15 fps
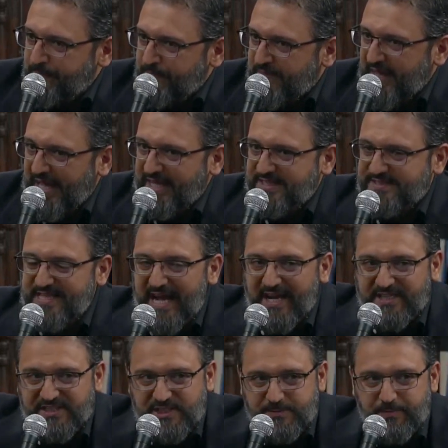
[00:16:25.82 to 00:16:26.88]
The
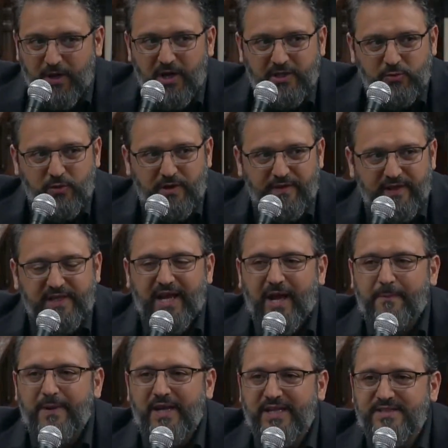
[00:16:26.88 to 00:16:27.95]
exact spot where the
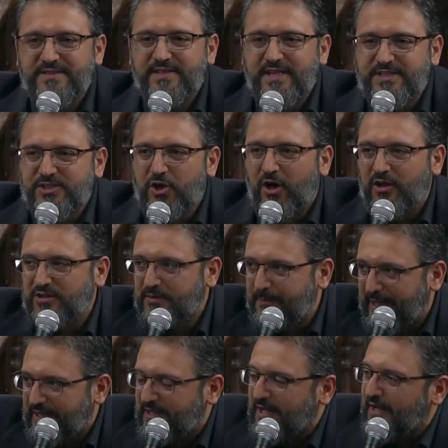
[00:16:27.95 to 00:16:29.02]
Kaaba is is called
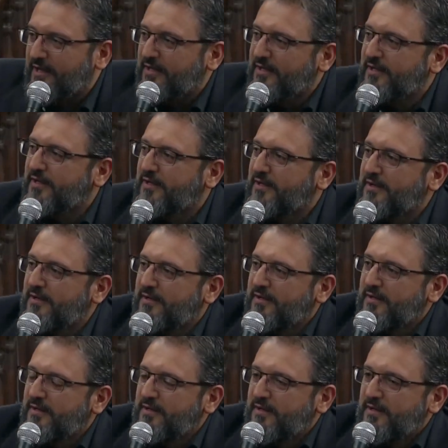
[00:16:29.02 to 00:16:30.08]
Becca.
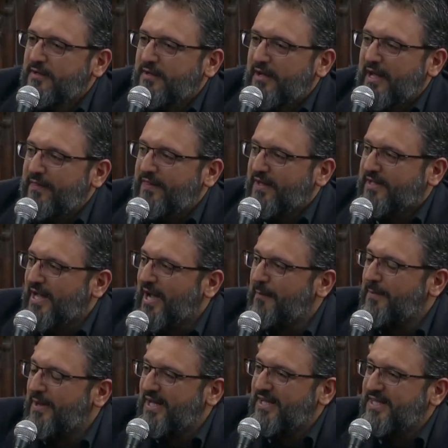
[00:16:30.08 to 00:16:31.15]
And the
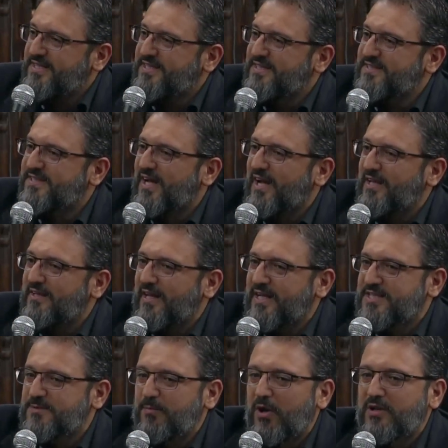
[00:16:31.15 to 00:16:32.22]
Kaaba is inside
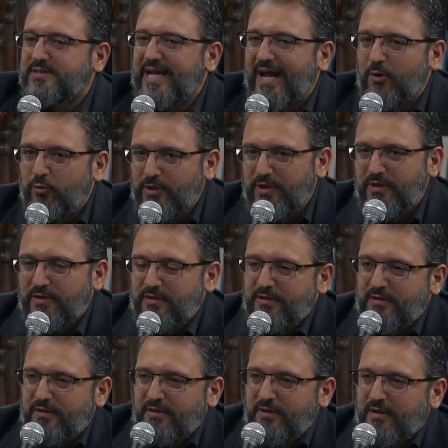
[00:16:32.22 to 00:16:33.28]
a small town.
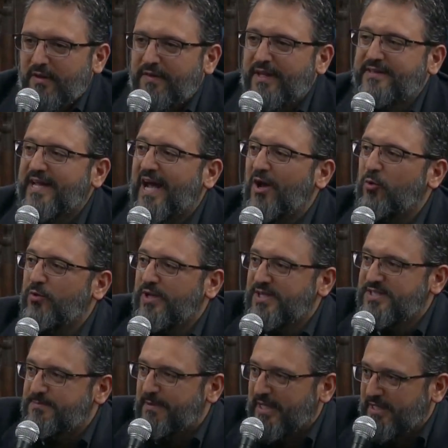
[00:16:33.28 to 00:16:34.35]
The town
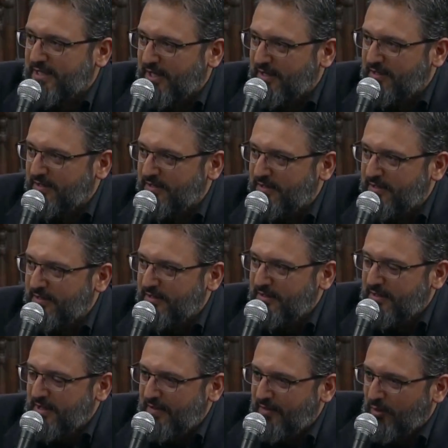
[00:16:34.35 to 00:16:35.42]
is Mecca.
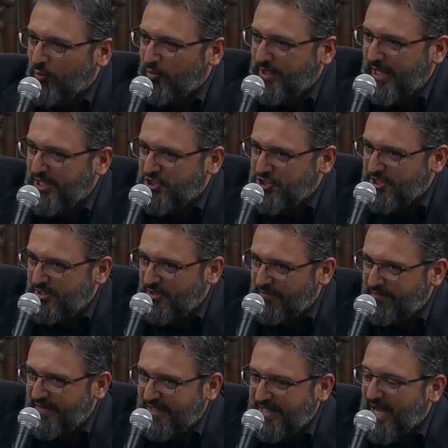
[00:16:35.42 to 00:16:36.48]
And the location
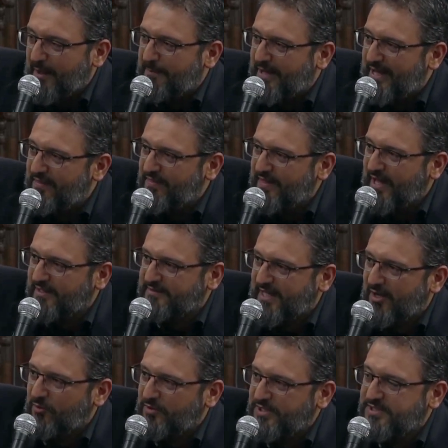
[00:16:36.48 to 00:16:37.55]
of the Kaaba in that
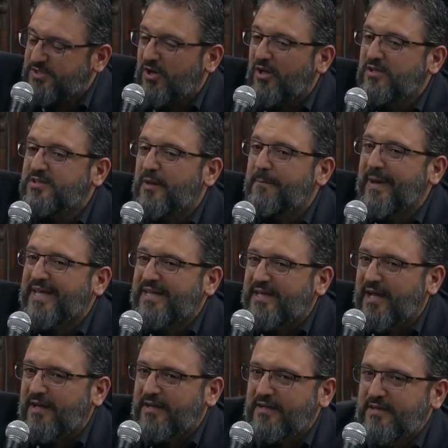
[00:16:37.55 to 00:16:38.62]
town is called
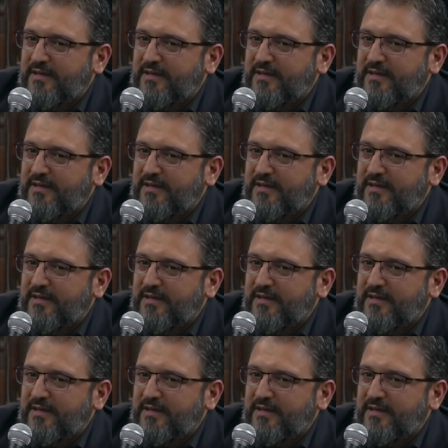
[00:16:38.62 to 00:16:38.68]
Becca.